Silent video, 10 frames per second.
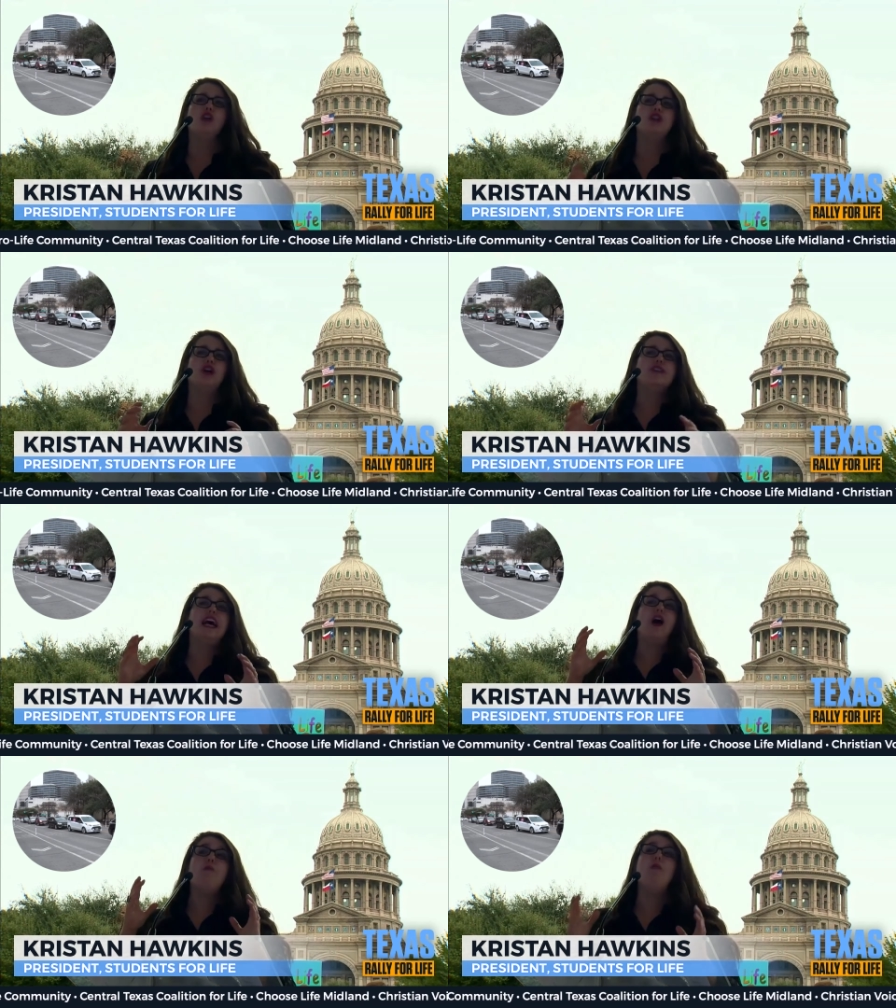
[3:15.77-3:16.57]
turns
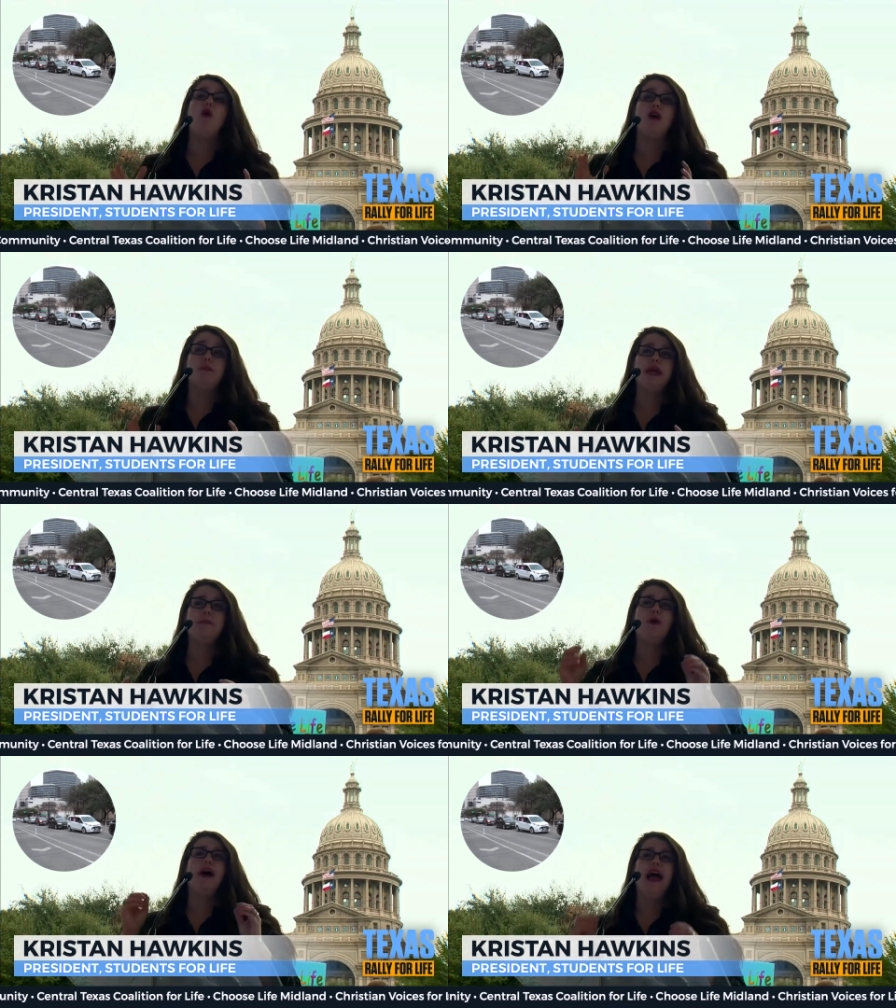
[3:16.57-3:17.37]
out more
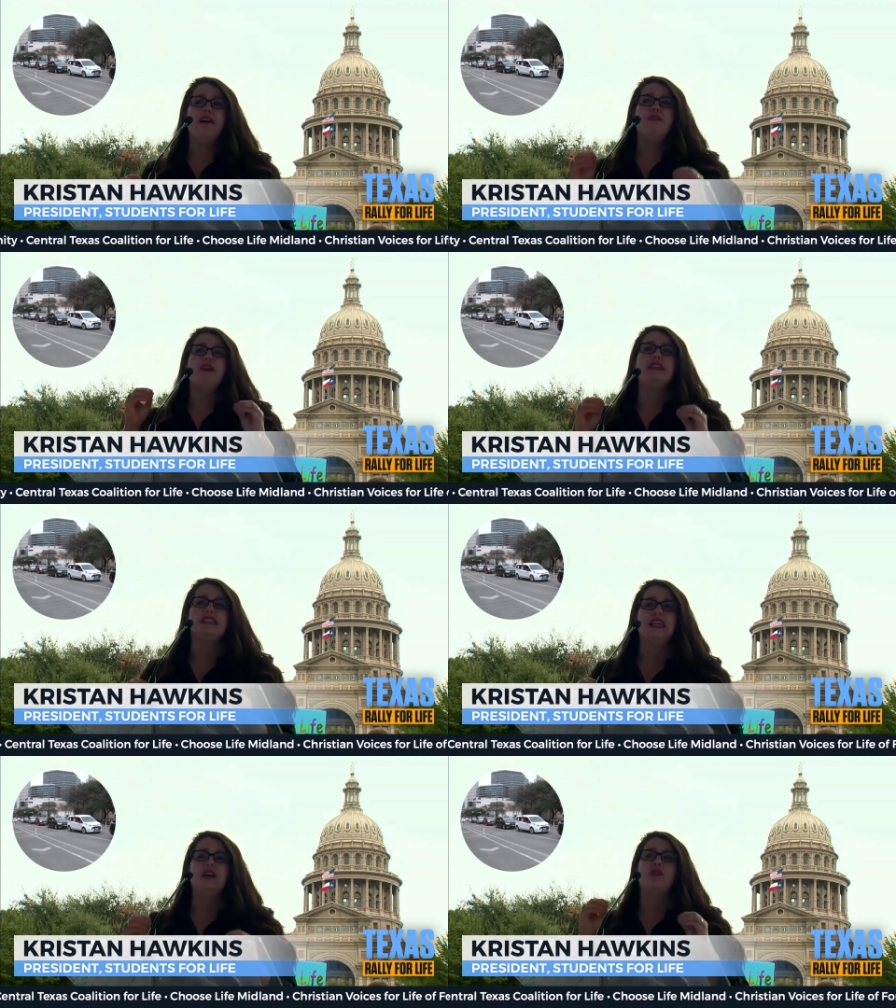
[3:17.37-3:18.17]
people every
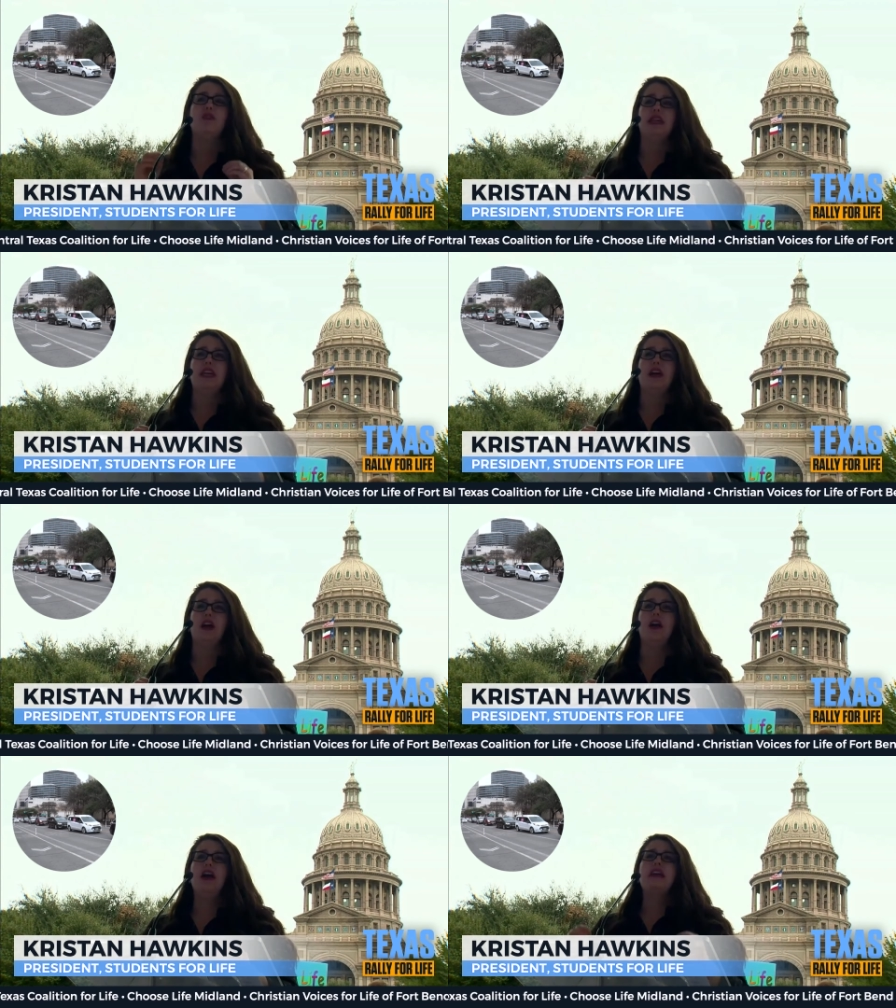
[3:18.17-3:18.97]
single year
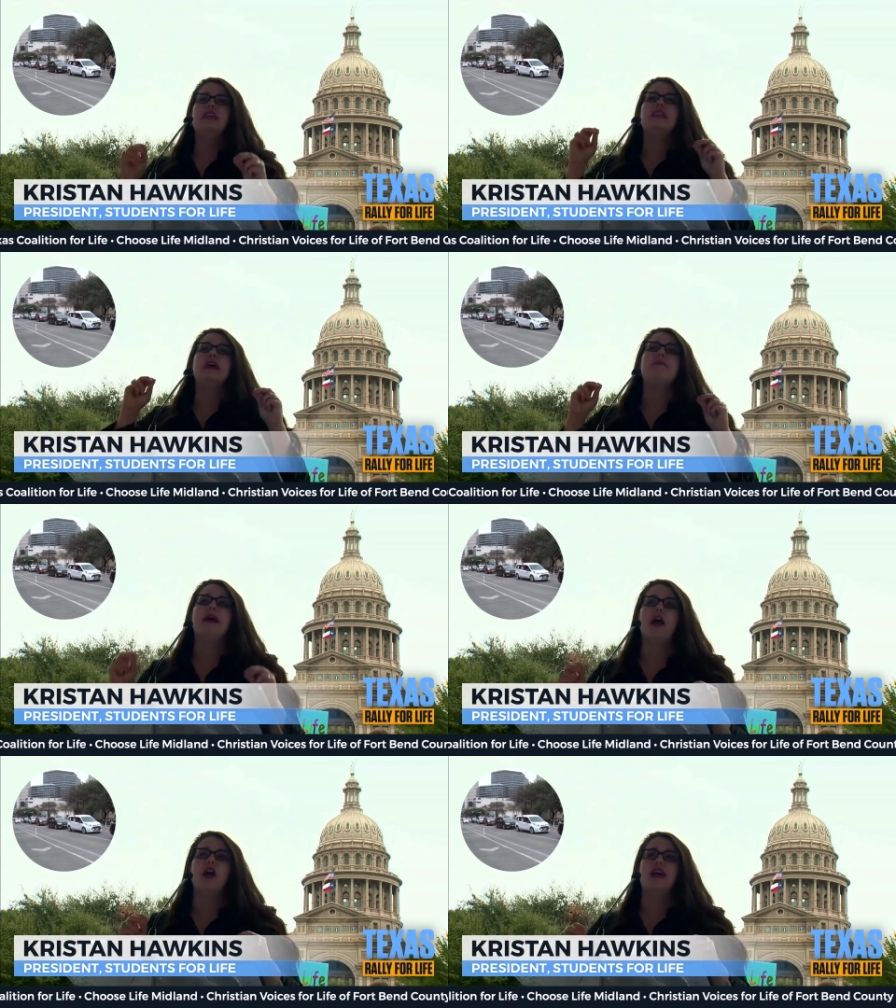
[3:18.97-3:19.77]
than the
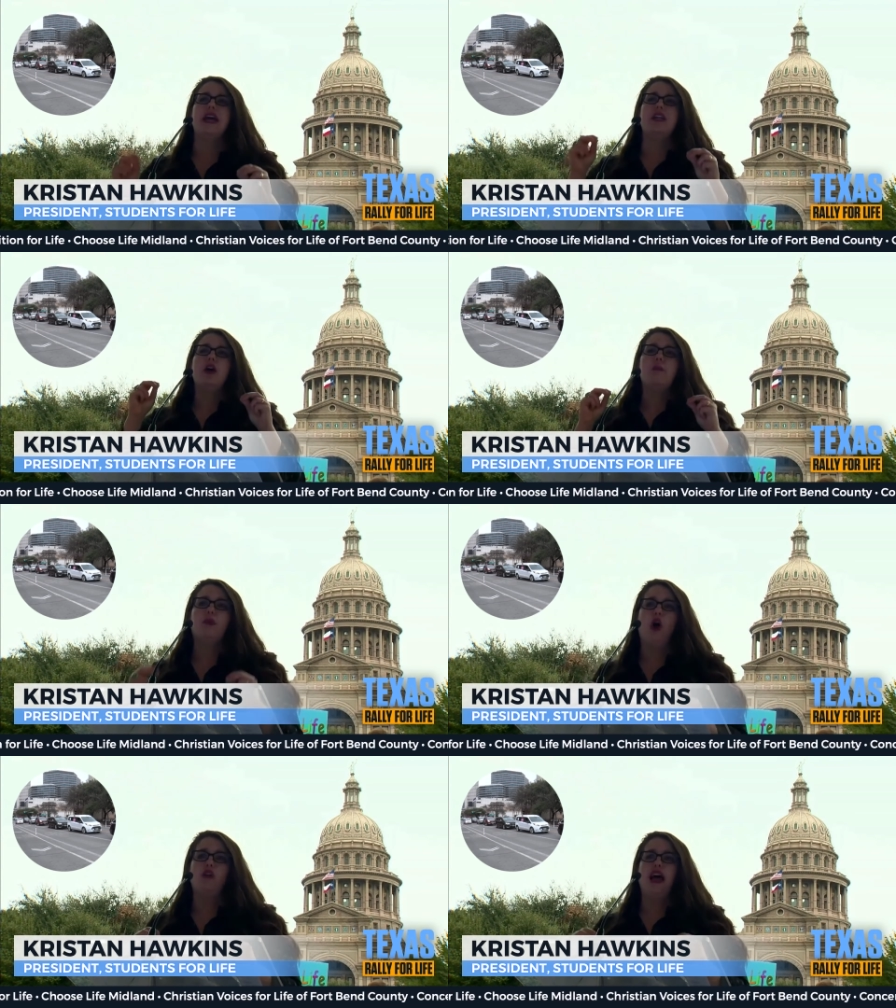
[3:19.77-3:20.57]
American
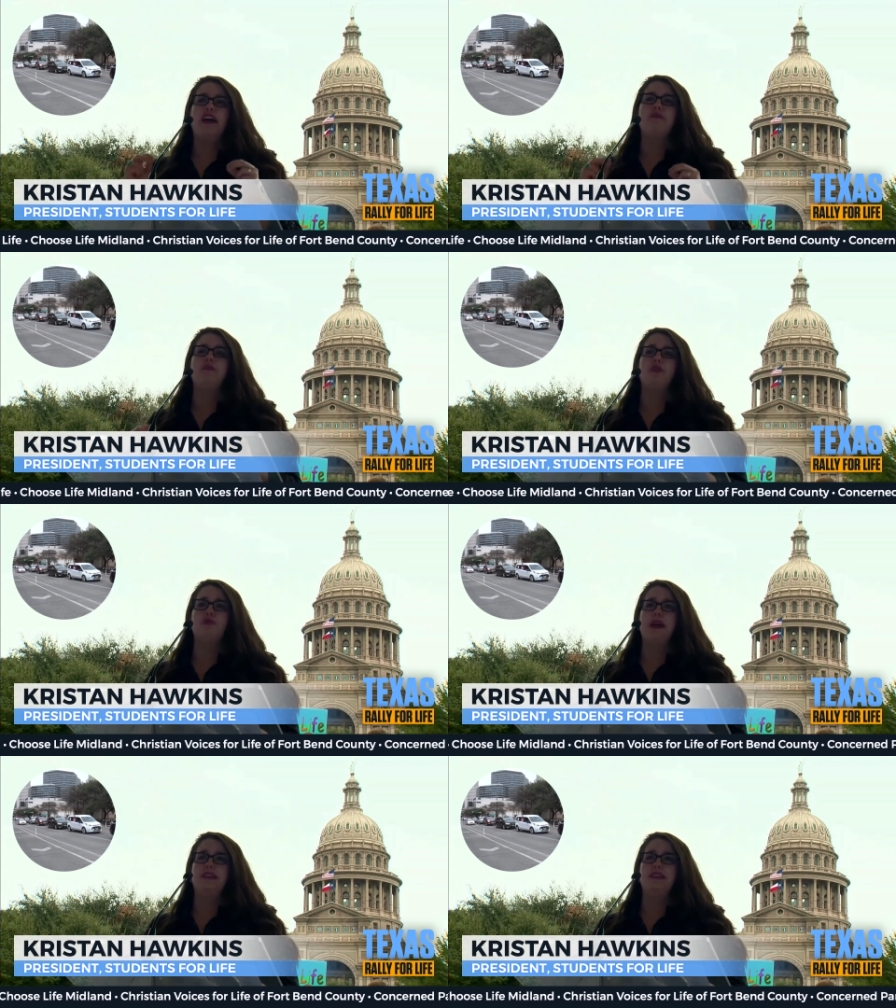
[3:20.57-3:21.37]
pro life movement.